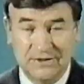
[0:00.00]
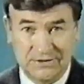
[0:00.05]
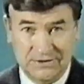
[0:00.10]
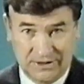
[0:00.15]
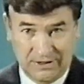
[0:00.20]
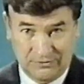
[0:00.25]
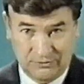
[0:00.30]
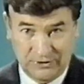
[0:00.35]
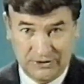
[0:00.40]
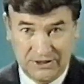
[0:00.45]

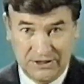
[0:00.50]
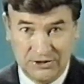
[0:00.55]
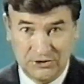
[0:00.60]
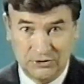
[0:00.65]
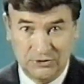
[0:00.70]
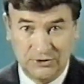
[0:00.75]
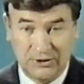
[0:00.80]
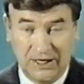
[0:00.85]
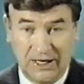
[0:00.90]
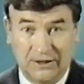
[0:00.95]
that we teach
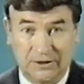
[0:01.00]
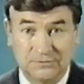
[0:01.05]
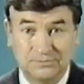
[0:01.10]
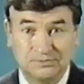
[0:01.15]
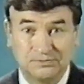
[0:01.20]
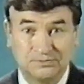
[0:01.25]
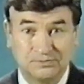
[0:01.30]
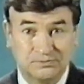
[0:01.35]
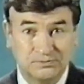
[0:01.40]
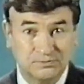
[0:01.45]
you now,
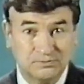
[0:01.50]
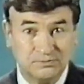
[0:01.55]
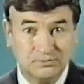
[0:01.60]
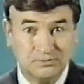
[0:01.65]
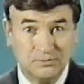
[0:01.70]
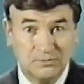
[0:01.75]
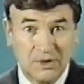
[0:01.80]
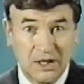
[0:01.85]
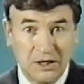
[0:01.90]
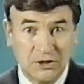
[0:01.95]

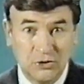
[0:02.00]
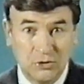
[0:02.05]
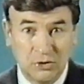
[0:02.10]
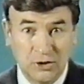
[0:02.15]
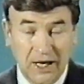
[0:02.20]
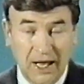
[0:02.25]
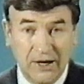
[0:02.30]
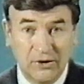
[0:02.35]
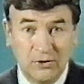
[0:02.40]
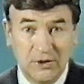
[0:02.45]
you will
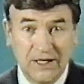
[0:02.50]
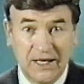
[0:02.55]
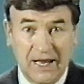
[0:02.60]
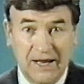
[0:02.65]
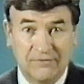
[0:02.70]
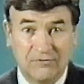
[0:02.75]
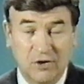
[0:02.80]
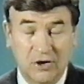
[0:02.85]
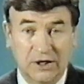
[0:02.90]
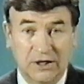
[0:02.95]
not only
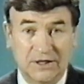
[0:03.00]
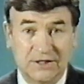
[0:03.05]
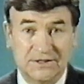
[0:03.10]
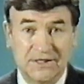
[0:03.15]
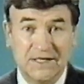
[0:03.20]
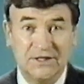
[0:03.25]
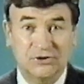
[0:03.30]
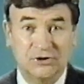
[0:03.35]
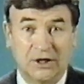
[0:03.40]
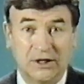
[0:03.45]
have
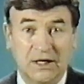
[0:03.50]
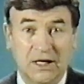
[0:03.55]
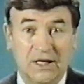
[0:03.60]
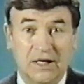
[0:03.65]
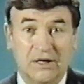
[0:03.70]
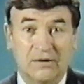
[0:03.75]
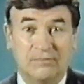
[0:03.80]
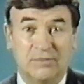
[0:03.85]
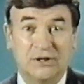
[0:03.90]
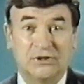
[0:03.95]
organization,
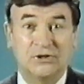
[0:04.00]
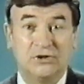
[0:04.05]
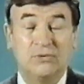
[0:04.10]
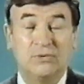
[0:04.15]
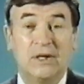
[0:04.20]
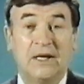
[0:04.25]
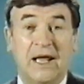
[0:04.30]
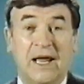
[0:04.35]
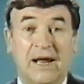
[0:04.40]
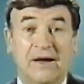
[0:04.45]
but you
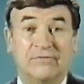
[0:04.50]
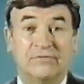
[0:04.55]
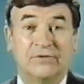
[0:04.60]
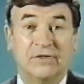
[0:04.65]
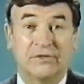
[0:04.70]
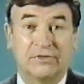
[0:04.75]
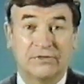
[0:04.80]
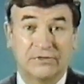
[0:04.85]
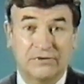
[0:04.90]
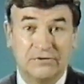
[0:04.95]
will have
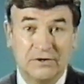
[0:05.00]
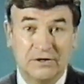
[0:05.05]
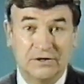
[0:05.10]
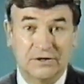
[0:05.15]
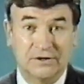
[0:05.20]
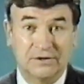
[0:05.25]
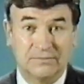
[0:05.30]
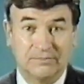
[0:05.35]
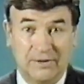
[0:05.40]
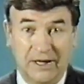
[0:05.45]
the
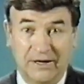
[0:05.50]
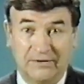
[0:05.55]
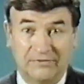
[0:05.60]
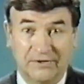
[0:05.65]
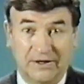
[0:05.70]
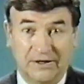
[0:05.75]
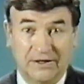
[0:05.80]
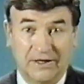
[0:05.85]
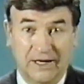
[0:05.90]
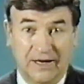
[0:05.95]
third
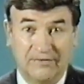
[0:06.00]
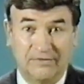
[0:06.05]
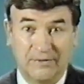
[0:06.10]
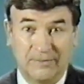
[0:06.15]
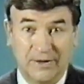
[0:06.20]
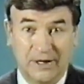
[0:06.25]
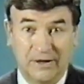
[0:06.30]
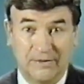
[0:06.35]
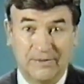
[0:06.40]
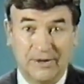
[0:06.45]
benefit of a
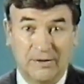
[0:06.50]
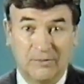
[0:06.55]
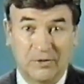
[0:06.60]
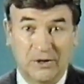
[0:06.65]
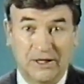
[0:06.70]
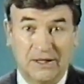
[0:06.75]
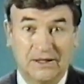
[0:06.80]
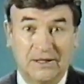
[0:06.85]
better memory,